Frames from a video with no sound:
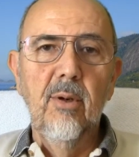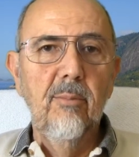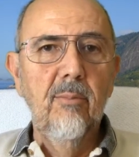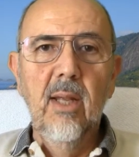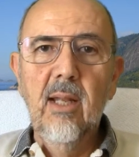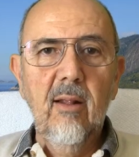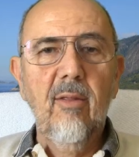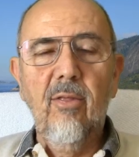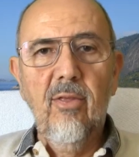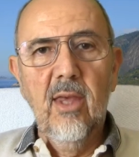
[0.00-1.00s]
but many
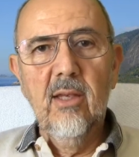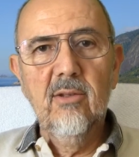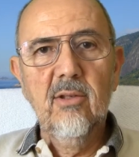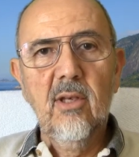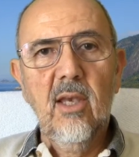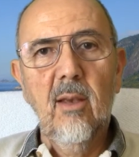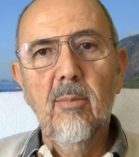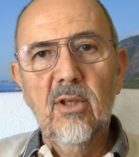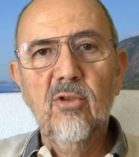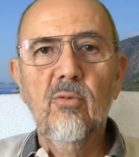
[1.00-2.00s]
of the things
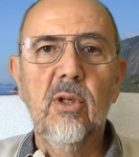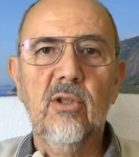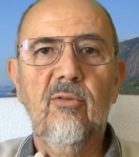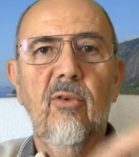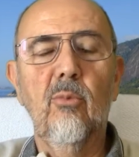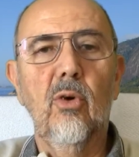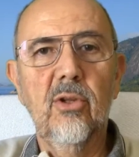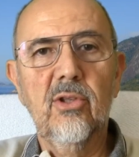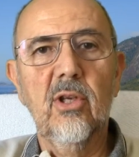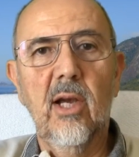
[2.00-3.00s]
can be switched from
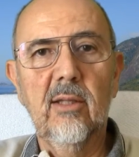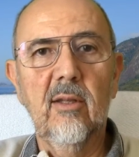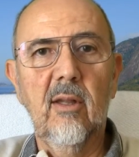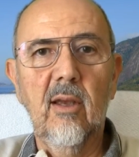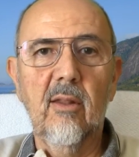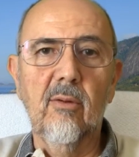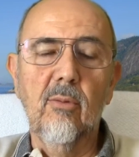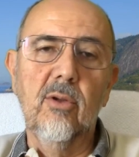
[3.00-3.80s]
one side to the other.